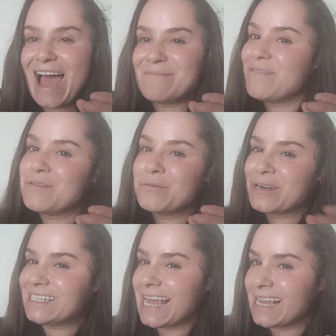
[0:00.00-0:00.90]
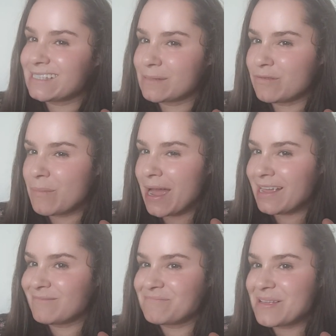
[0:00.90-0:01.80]
If you've already taken some of
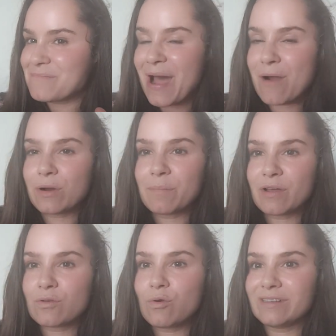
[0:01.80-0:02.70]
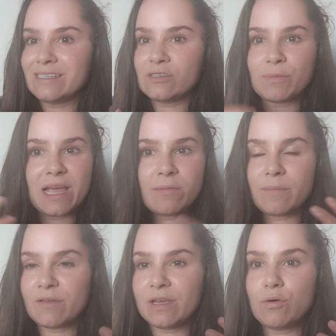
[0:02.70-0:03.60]
my empowered birth courses or my
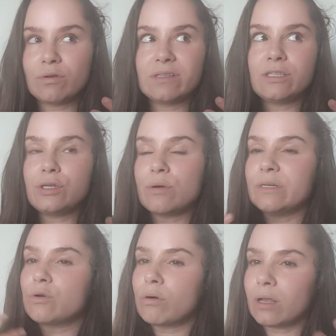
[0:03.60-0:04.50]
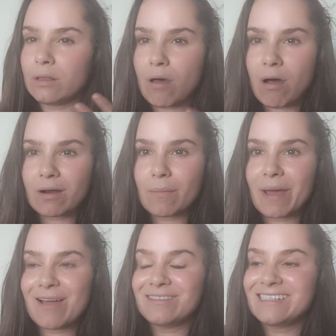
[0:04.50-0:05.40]
hypnobirthing courses, you know we talk a lot
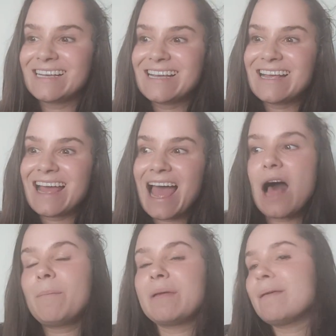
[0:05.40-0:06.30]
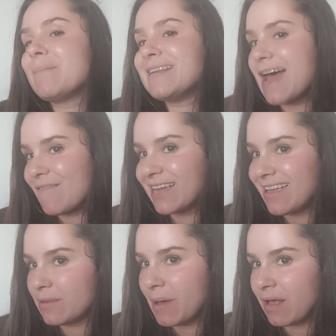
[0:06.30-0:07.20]
about helping baby
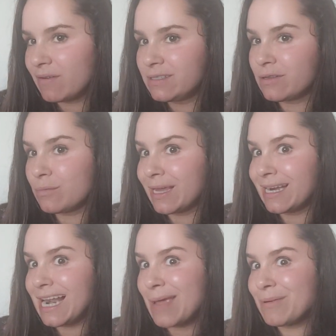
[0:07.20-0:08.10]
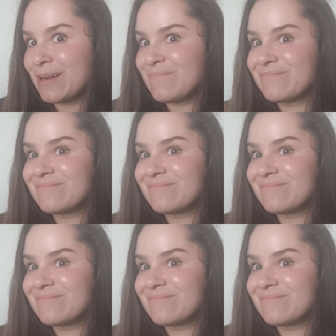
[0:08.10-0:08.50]
navigate the pelvis so that we can labor